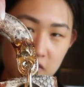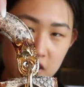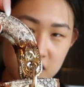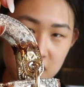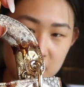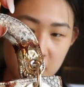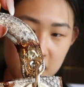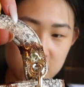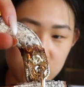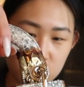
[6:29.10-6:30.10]
of has like a
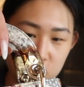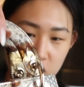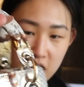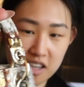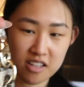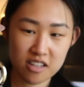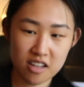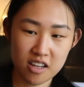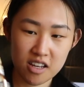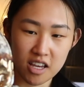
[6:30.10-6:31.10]
nice shine
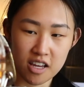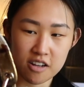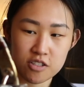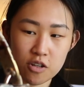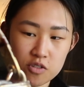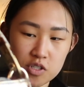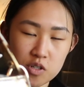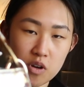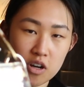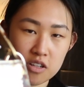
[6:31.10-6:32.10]
and it's
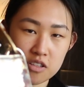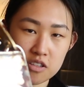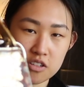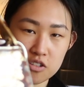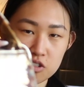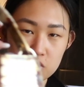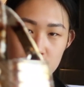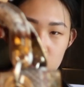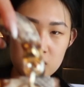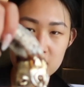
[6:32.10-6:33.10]
also on the
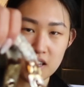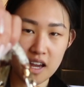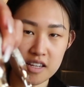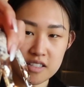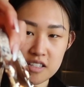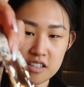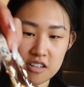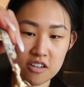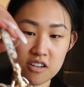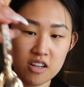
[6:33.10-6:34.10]
two sides
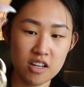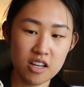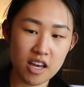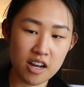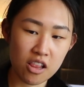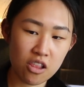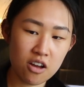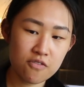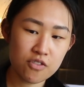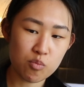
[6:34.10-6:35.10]
here and I
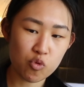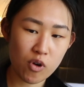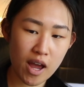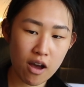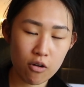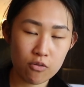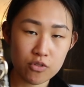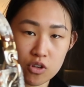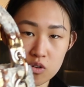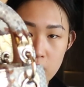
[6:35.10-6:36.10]
love the brown,
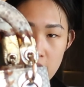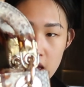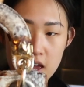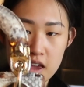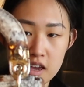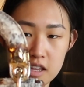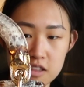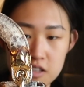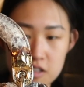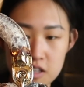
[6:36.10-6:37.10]
the gray,
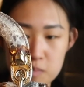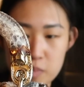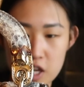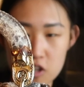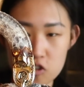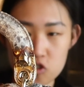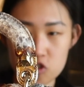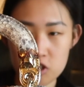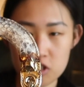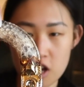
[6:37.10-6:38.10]
and the
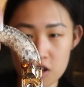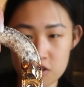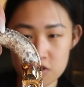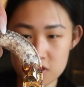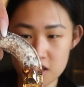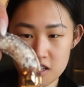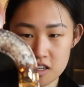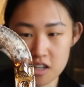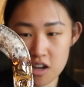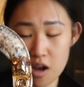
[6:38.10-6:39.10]
beige colors. I think
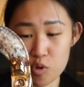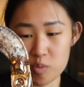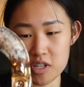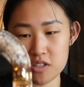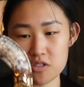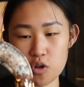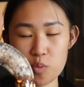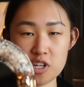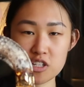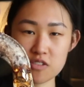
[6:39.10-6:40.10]
it complements so
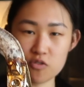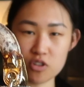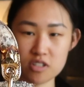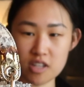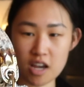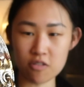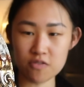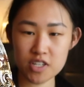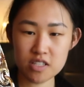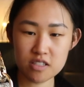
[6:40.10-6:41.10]
many different
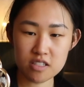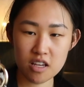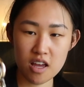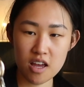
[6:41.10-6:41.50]
outfits